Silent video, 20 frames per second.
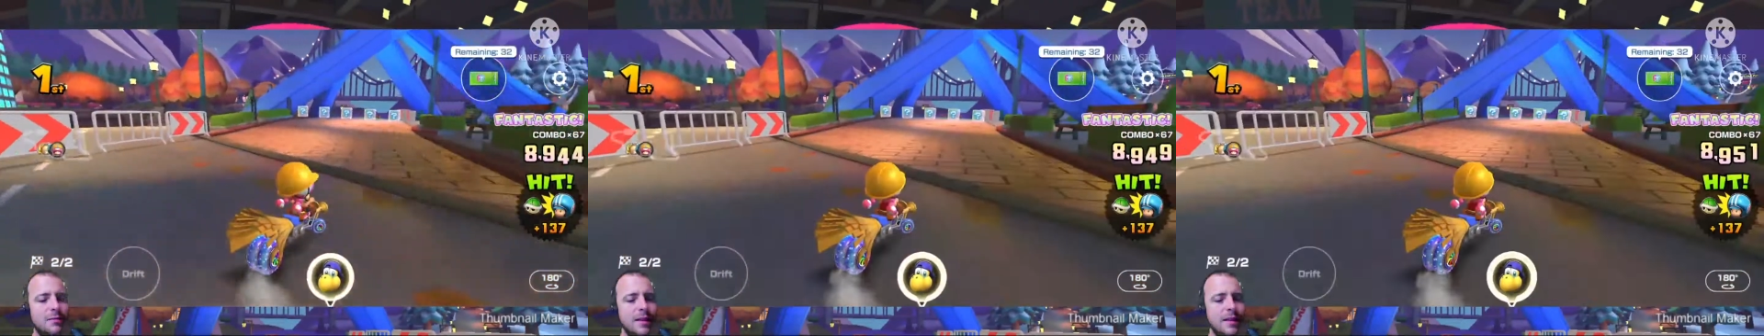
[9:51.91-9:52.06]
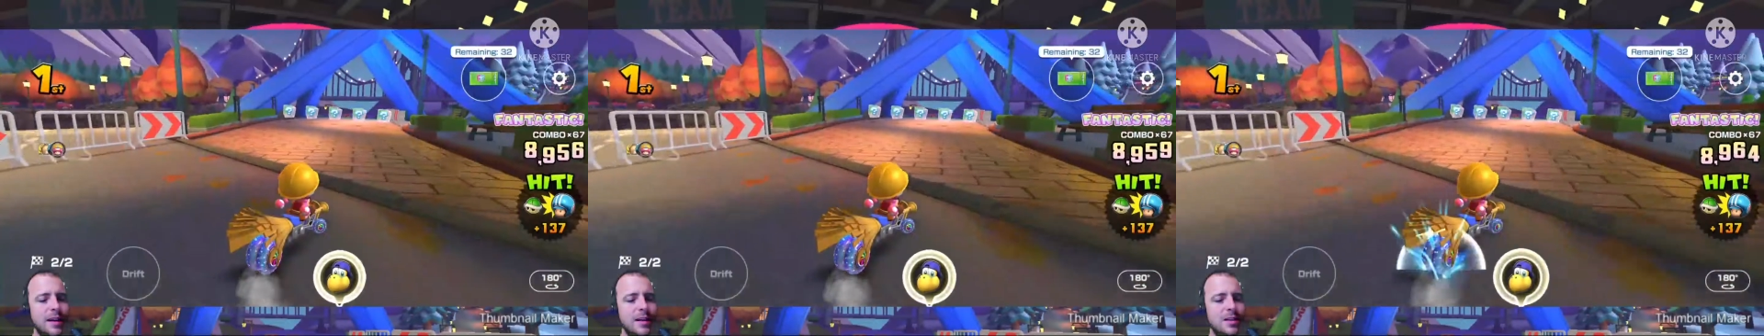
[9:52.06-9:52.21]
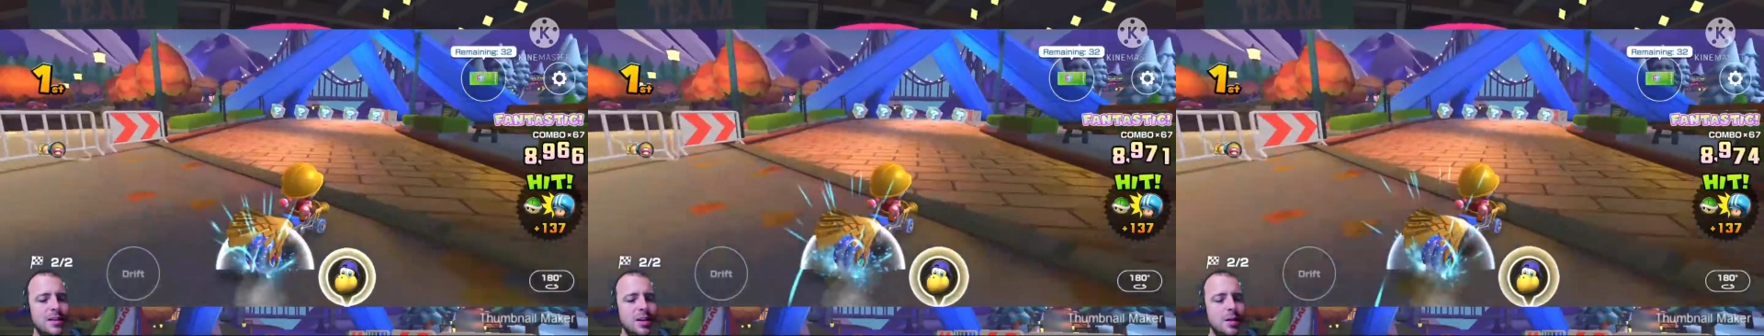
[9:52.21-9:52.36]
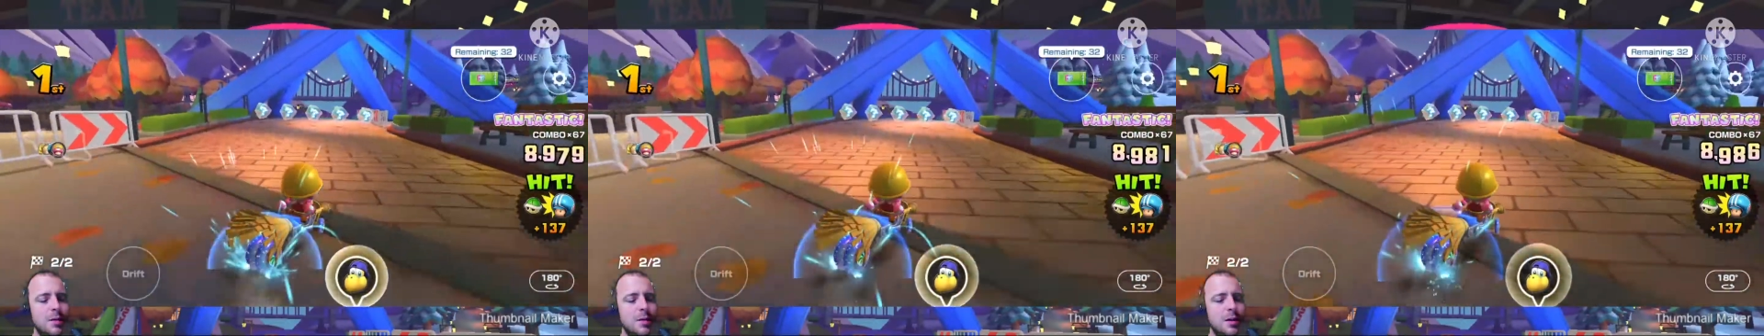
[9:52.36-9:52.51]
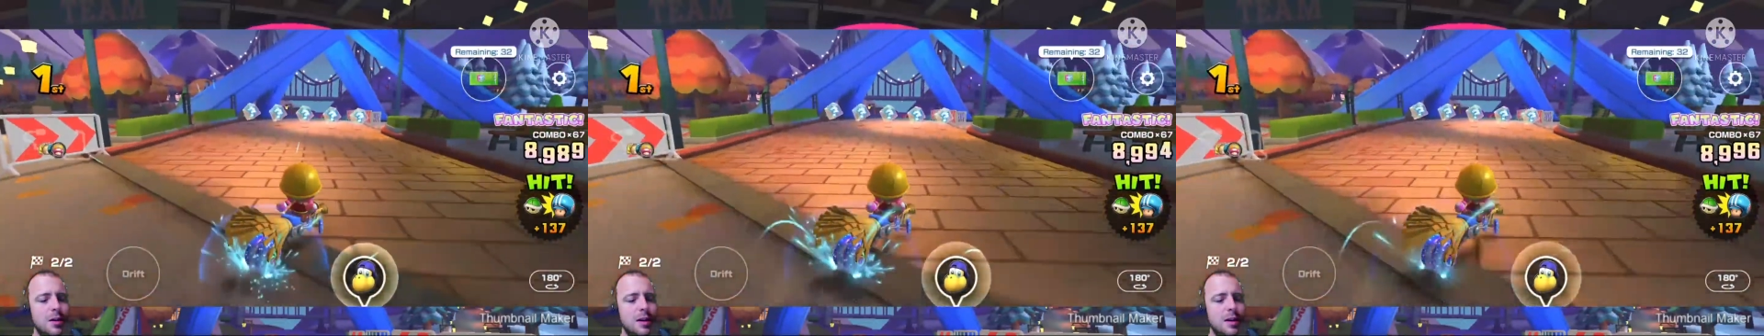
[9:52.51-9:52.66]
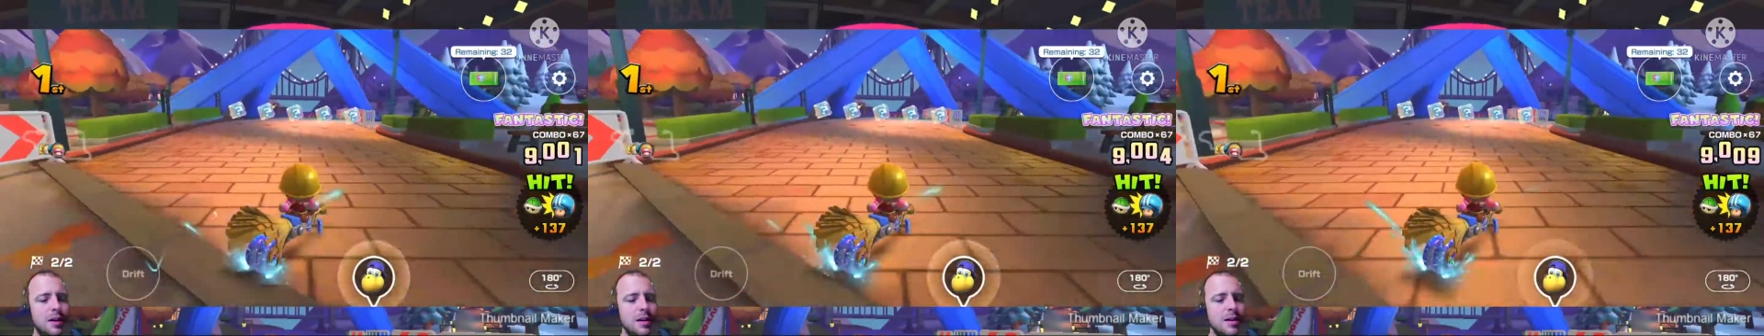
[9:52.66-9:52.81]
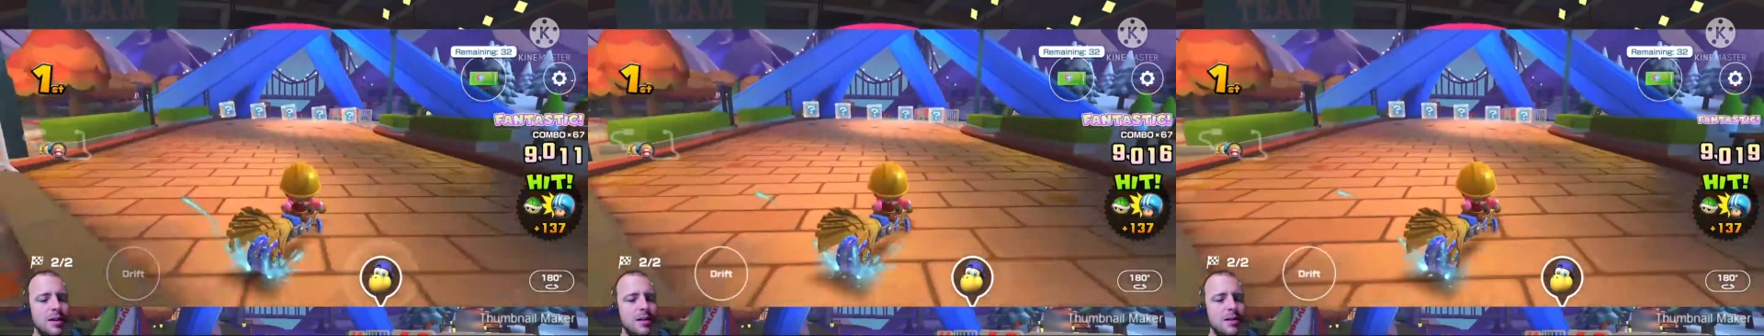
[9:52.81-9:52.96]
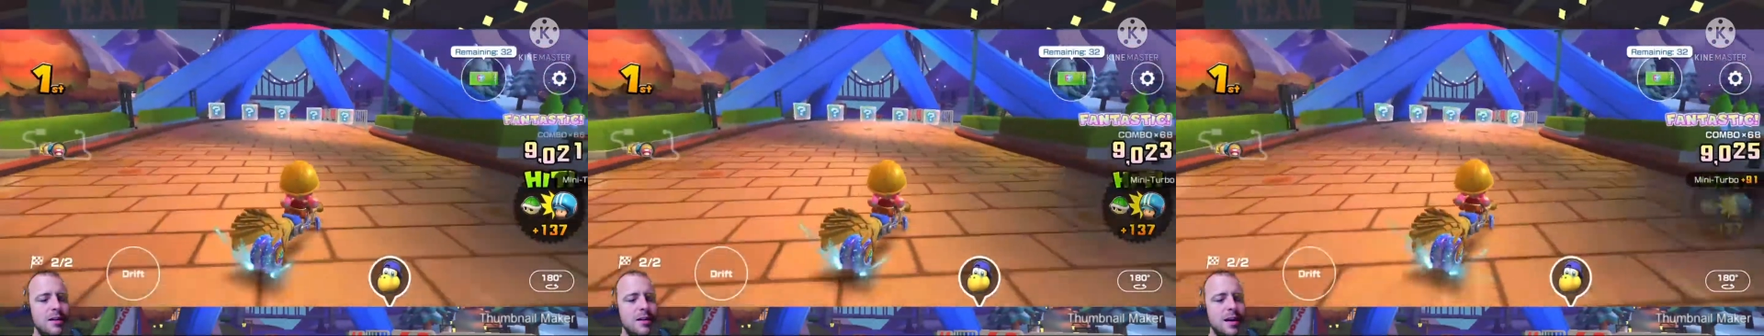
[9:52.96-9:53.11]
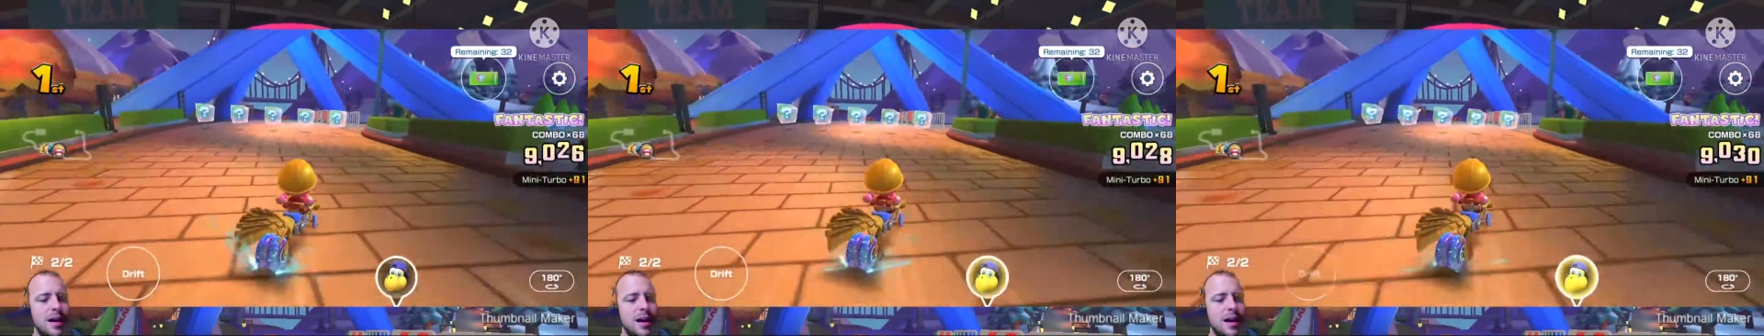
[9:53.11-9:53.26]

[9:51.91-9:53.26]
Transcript: mini turbo here,